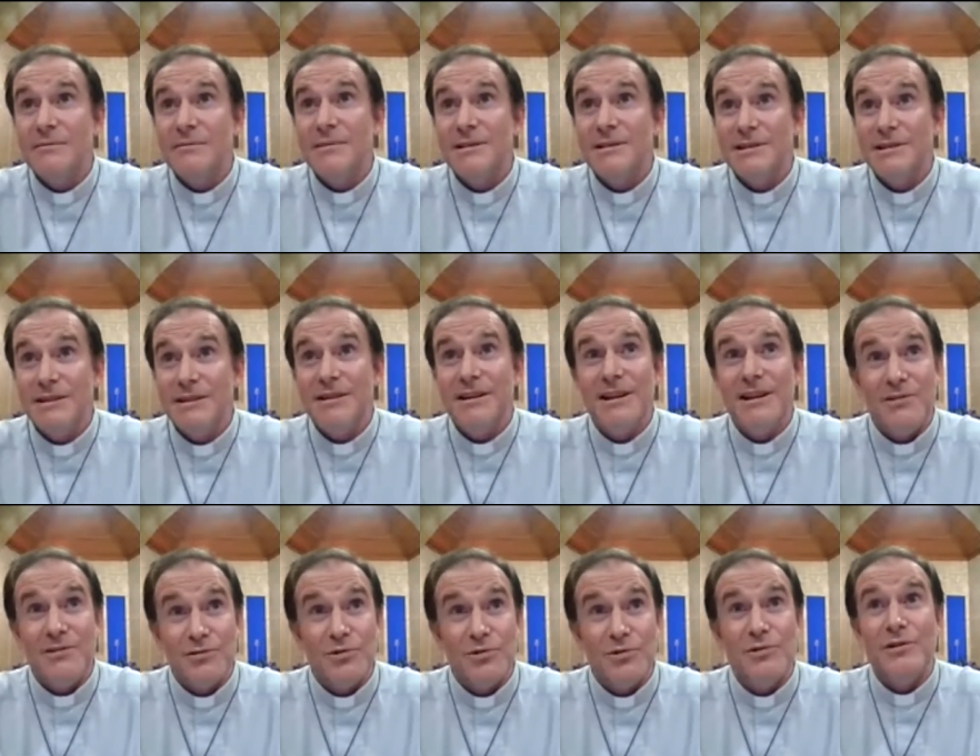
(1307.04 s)
It said that
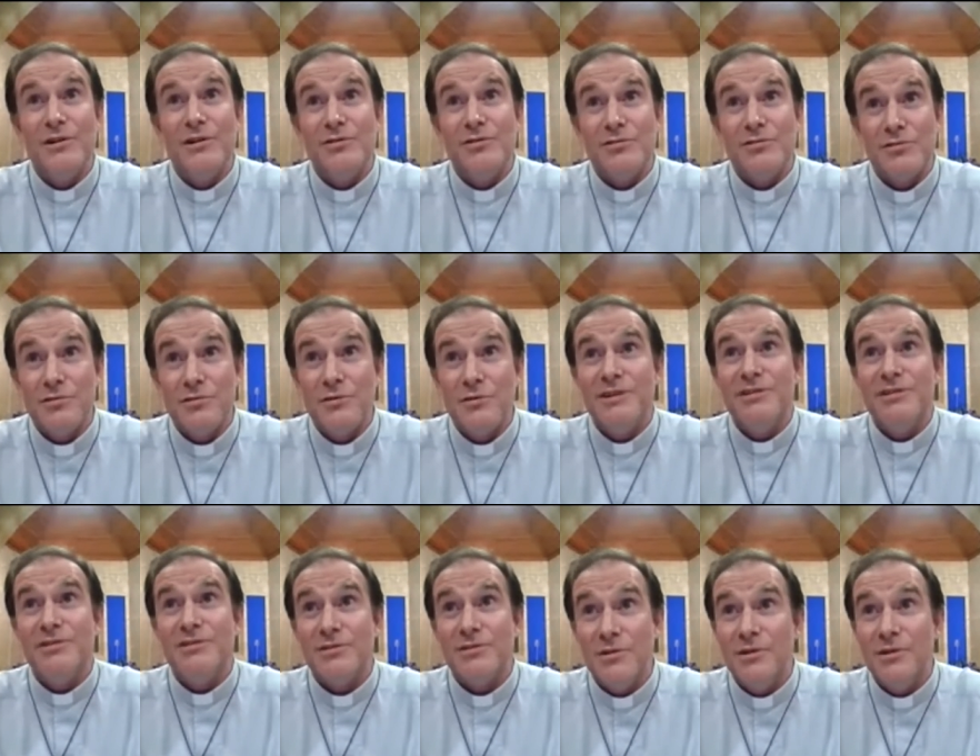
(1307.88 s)
he drew, drew his
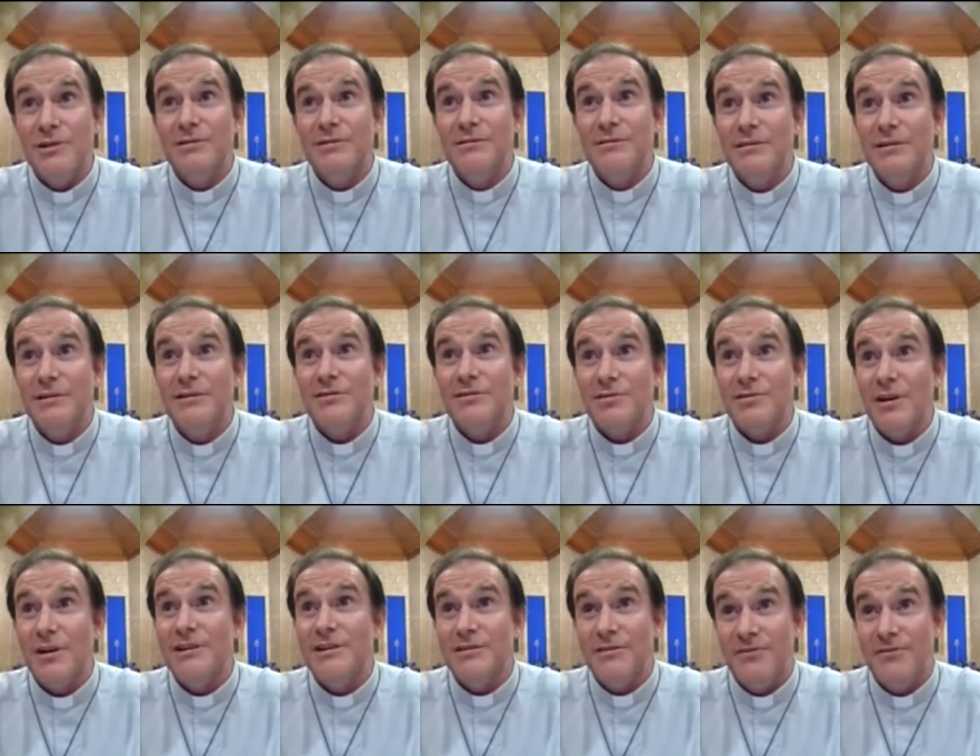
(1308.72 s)
sword and
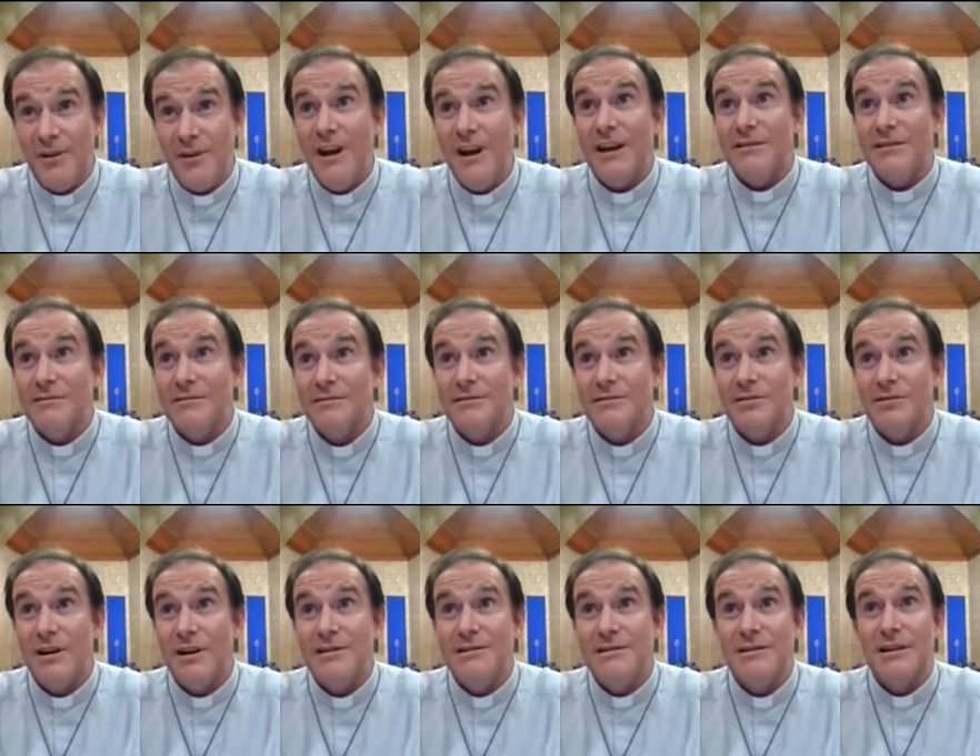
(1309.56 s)
tried to fight,
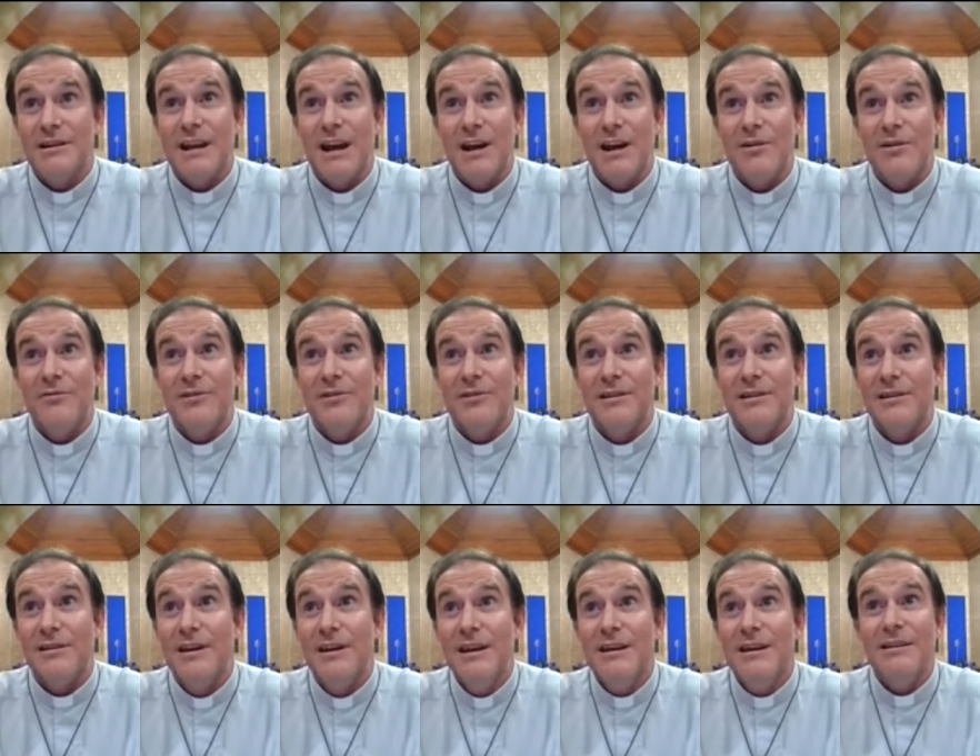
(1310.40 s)
tried to cut off
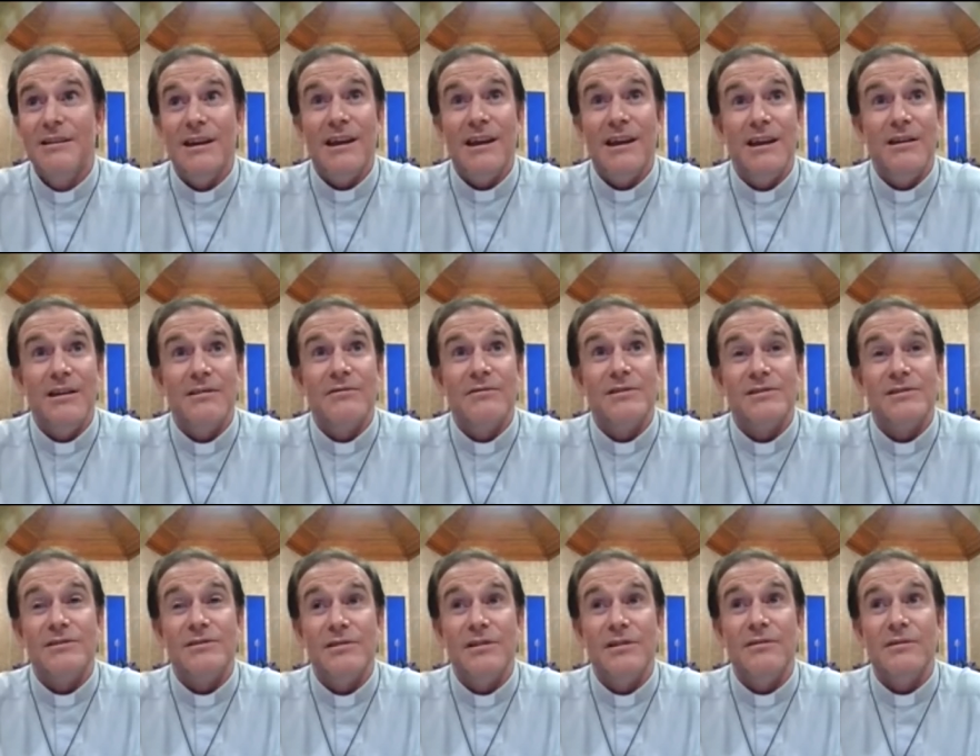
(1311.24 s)
the, the ear of
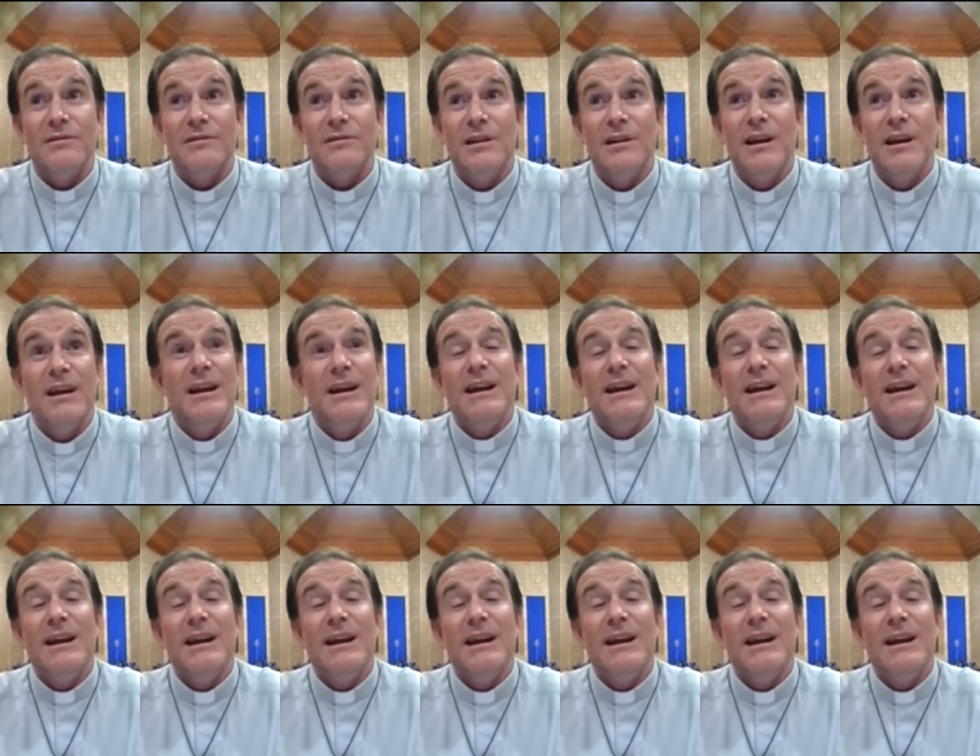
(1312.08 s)
the servant.